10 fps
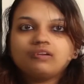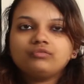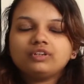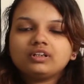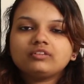
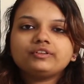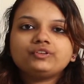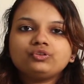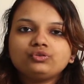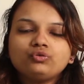We
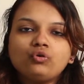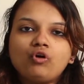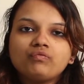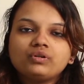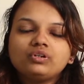request you to
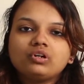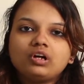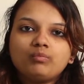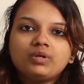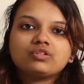offer your
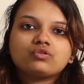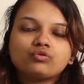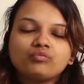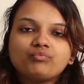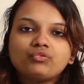comments
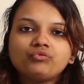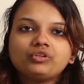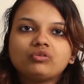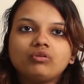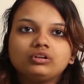to improve
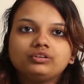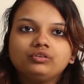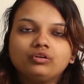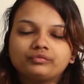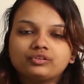the
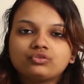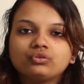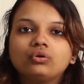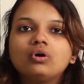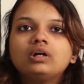quality of the
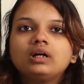show